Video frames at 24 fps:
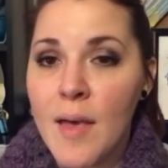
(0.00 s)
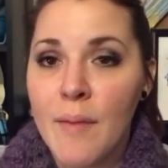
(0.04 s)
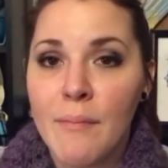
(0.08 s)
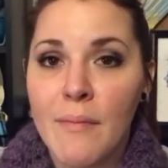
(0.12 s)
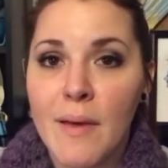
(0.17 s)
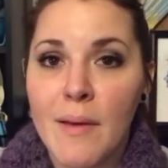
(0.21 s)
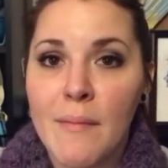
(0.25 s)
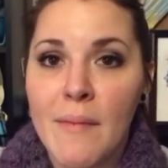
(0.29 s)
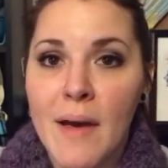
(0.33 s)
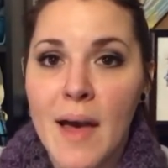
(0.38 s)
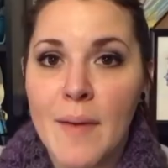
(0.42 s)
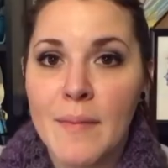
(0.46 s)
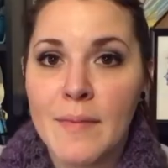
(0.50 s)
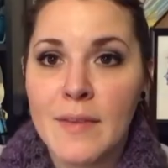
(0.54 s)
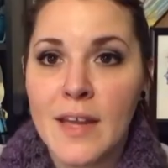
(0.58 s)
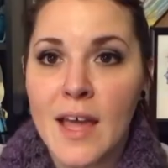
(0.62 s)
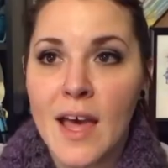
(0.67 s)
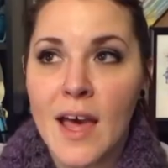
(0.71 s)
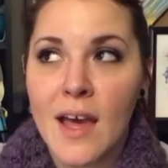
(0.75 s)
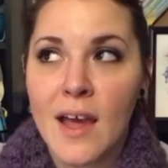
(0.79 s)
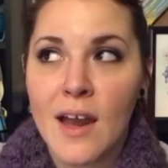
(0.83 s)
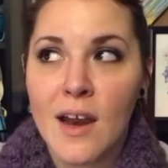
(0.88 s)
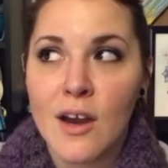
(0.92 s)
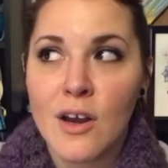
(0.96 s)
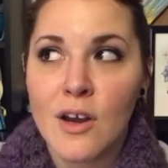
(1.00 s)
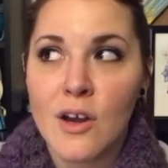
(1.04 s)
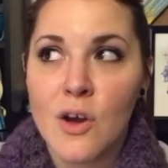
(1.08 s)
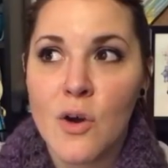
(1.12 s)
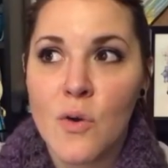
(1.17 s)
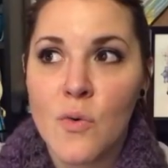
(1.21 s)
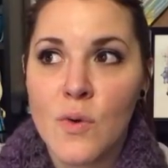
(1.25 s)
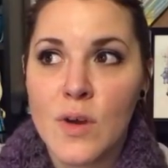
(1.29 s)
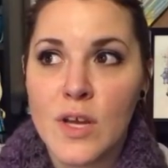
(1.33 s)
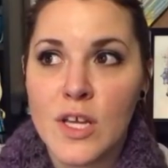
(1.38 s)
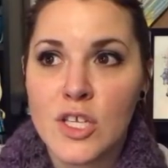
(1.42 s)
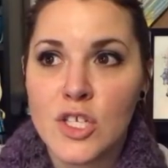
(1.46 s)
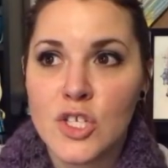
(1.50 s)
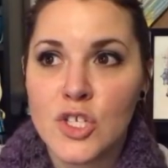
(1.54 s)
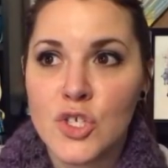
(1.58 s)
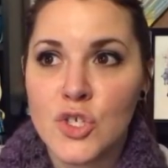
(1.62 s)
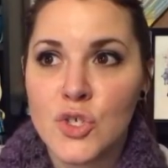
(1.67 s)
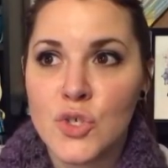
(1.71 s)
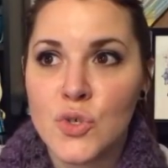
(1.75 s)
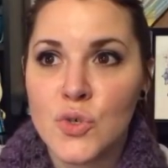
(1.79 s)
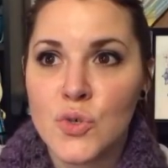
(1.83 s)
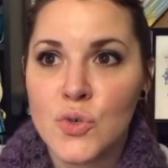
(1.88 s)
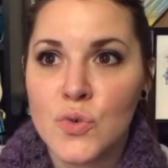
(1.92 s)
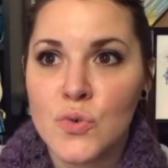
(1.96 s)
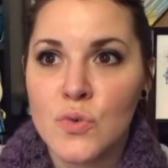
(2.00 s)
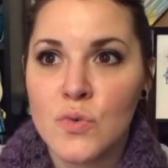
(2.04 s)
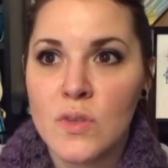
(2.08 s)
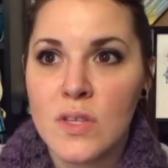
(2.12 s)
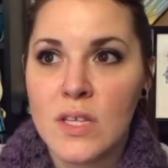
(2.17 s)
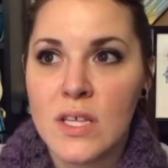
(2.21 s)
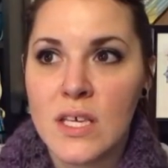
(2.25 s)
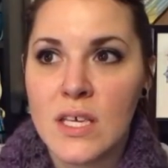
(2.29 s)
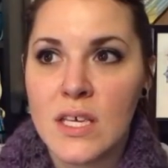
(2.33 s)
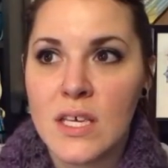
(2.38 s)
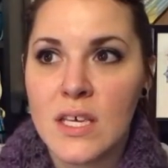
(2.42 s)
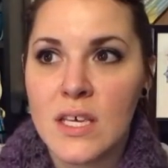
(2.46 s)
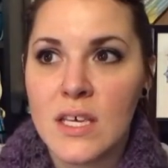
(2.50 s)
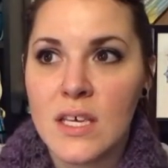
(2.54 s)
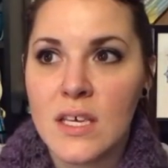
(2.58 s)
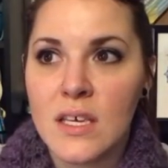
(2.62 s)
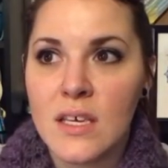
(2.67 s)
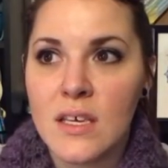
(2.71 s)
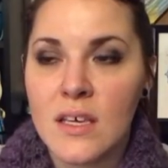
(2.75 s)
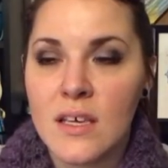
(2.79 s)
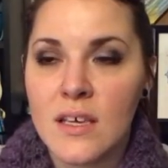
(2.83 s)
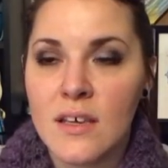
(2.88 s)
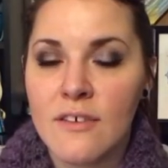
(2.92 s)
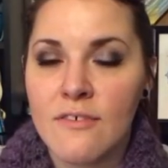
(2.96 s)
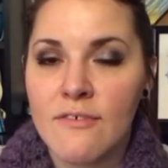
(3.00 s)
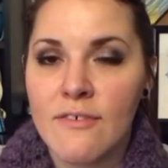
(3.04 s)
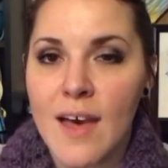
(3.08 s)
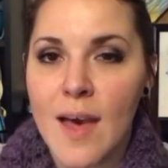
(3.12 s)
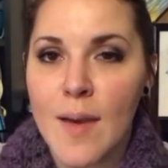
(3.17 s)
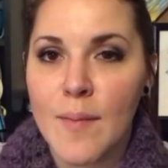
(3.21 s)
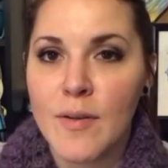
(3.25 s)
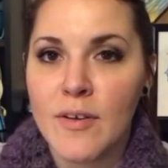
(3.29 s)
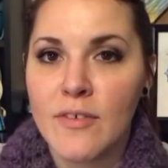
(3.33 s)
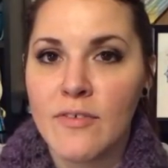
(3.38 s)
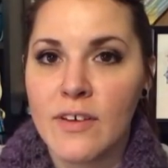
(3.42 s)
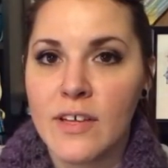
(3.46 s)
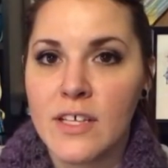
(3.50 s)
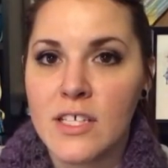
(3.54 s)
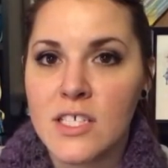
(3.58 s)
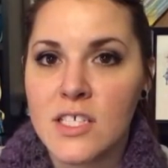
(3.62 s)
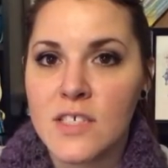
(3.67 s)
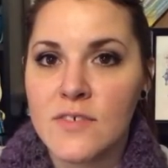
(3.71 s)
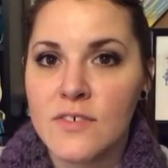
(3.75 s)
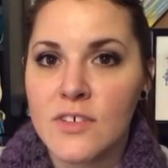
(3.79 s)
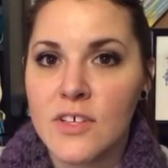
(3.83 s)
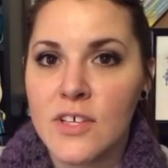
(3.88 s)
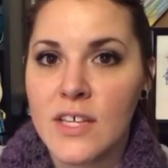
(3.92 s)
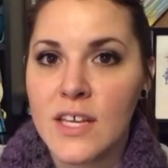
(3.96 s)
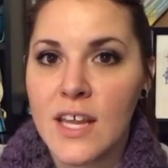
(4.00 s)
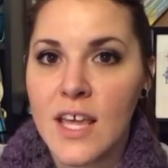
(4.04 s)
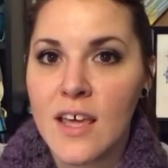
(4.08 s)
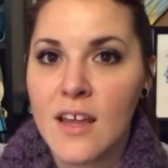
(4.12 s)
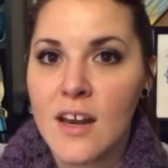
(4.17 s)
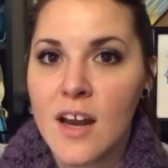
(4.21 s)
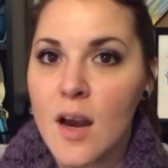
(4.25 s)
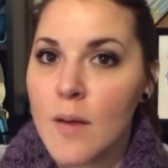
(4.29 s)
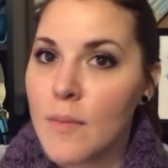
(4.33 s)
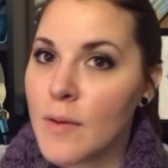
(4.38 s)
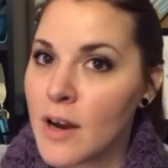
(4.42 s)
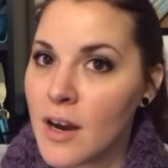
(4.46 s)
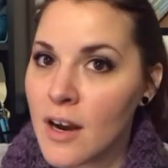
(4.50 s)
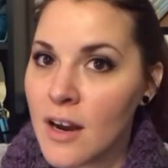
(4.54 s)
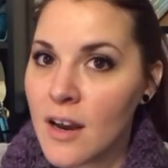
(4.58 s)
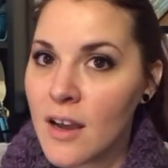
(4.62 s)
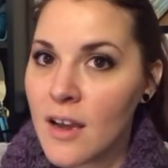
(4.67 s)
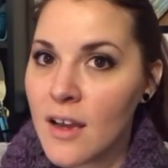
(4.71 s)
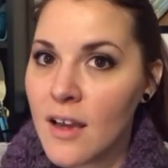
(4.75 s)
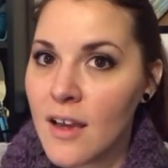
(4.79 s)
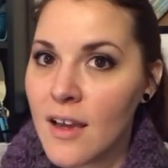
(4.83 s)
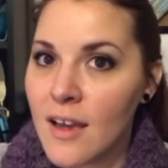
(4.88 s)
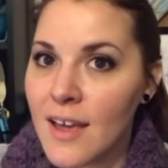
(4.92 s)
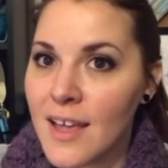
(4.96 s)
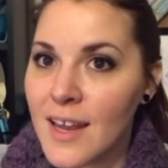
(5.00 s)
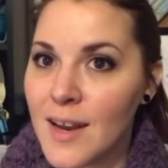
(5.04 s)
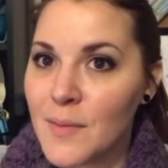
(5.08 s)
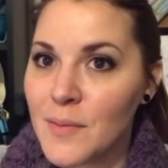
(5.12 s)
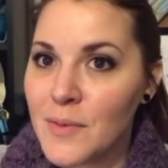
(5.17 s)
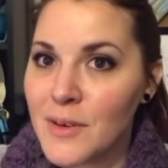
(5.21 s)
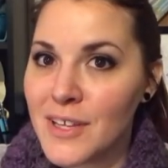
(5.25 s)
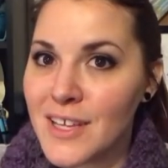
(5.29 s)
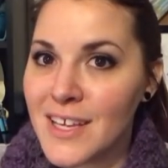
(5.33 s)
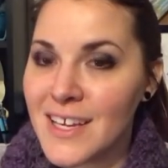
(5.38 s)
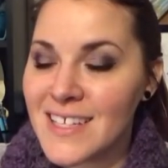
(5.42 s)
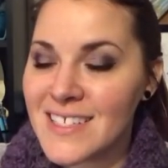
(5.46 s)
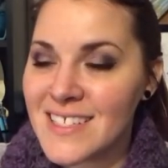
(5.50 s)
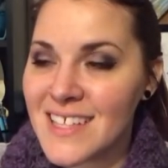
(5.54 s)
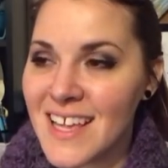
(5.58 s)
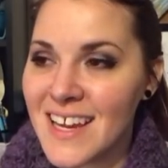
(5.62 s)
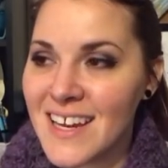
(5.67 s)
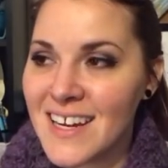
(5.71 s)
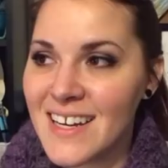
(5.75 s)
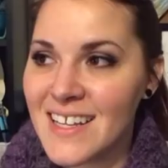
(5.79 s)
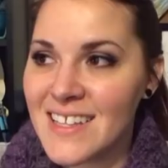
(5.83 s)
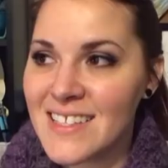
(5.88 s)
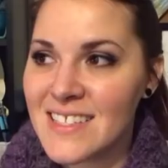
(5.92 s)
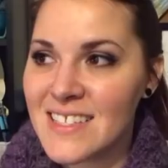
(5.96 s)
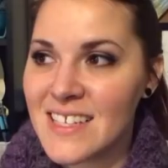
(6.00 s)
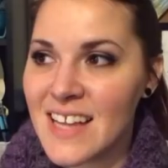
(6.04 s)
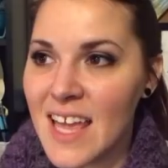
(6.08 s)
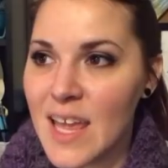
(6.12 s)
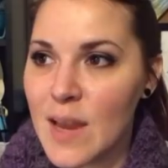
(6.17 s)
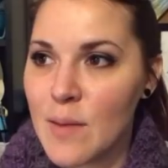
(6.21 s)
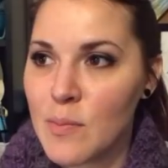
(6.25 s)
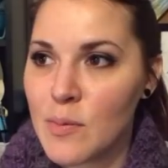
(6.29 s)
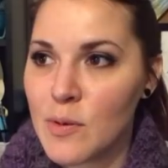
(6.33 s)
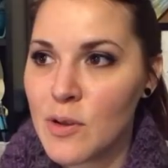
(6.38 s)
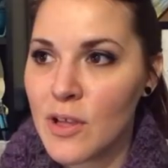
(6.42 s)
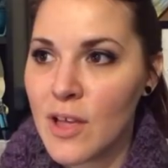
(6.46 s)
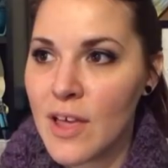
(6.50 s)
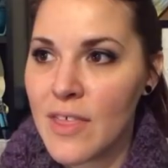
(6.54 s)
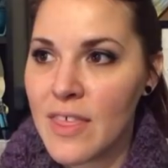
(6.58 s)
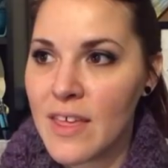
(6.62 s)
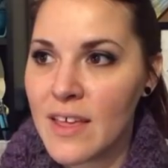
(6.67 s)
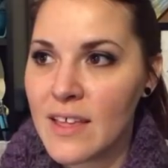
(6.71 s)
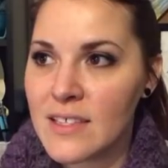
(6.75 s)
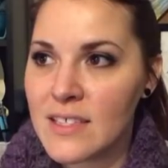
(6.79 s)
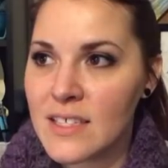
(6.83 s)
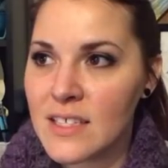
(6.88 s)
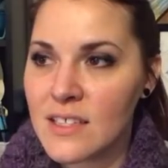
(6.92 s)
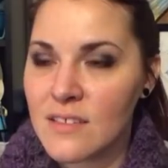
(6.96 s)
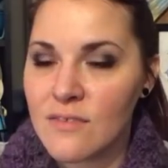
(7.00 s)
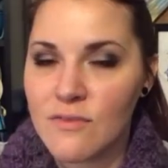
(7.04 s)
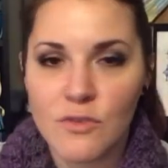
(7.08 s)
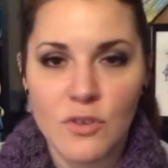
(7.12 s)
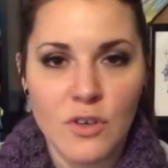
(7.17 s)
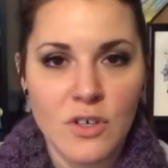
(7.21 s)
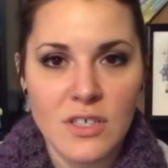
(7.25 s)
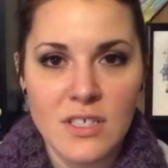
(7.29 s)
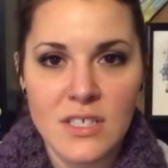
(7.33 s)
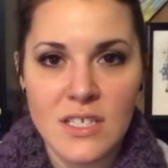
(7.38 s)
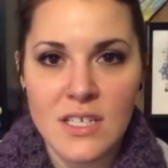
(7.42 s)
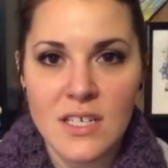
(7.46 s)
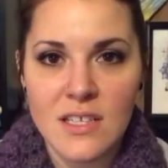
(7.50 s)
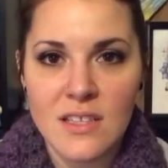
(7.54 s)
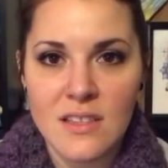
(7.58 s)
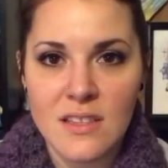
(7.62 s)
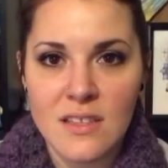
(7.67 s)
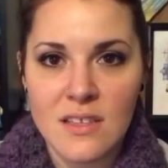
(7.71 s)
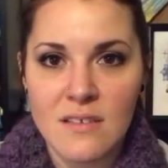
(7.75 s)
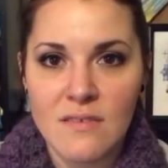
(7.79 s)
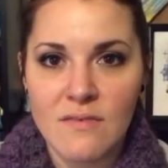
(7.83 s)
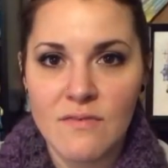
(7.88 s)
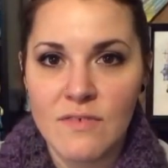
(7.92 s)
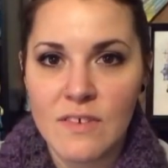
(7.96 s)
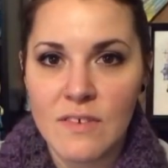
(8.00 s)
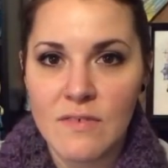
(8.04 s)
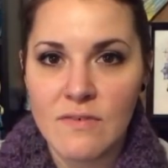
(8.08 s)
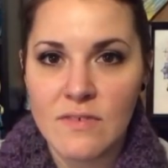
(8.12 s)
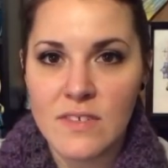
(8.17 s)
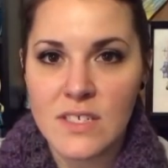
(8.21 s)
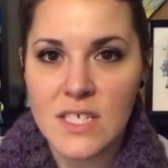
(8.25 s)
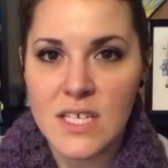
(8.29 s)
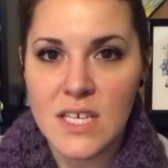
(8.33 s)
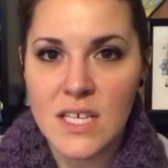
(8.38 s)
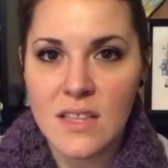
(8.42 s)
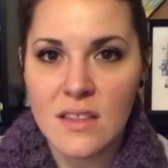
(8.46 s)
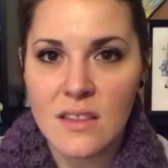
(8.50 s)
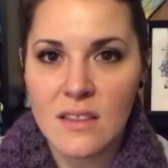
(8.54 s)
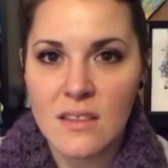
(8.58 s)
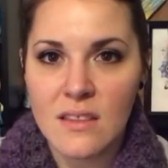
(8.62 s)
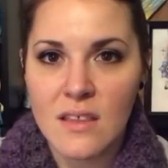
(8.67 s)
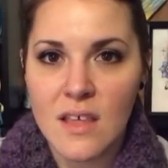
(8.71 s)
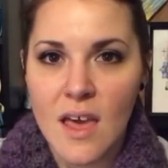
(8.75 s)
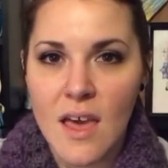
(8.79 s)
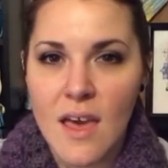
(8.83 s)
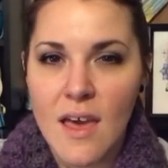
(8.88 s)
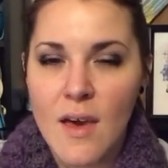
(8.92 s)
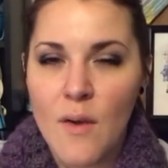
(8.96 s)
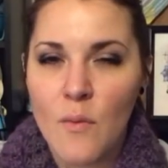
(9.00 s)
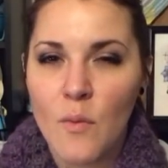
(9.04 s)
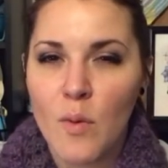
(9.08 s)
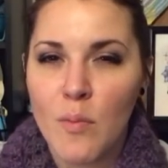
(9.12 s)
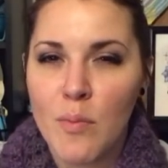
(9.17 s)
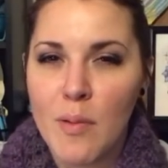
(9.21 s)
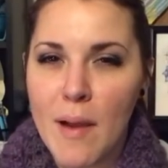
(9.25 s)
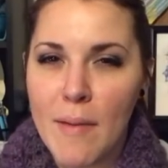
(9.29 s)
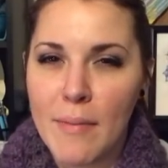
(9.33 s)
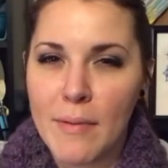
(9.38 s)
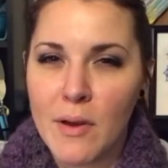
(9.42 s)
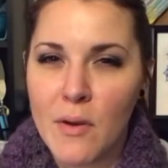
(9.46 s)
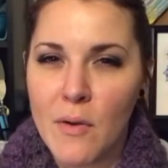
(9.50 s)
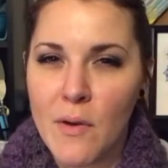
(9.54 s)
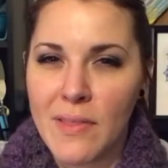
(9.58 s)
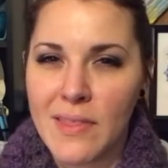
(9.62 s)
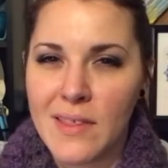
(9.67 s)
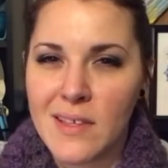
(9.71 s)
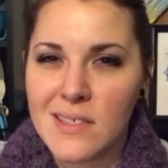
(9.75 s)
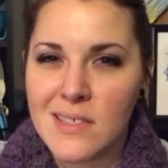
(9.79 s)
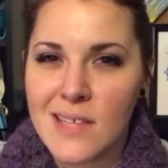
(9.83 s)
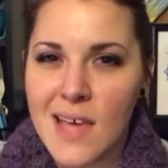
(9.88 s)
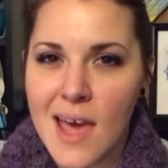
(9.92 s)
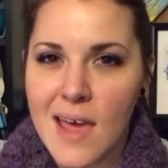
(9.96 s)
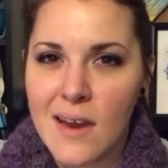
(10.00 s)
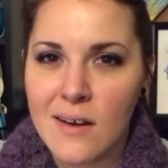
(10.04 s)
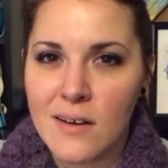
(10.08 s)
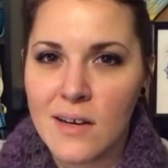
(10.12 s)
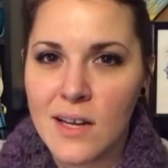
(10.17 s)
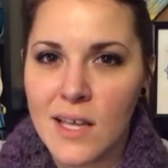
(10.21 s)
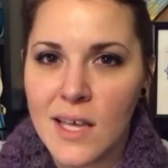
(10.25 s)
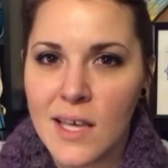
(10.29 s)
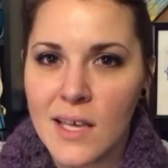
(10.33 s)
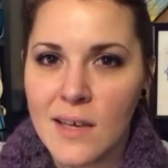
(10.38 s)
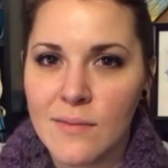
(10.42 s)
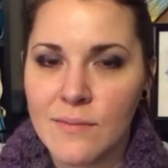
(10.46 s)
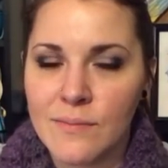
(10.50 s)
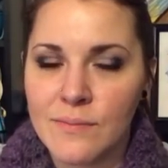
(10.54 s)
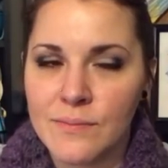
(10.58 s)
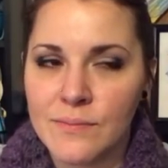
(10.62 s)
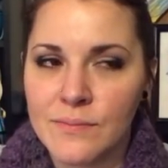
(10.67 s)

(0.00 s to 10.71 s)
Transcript: my mom and I are going to the Fiber Festival in Ann Arbor. And I'm really excited. It's in April. I think it's like the 14th and 15th. We'll probably go on the Saturday.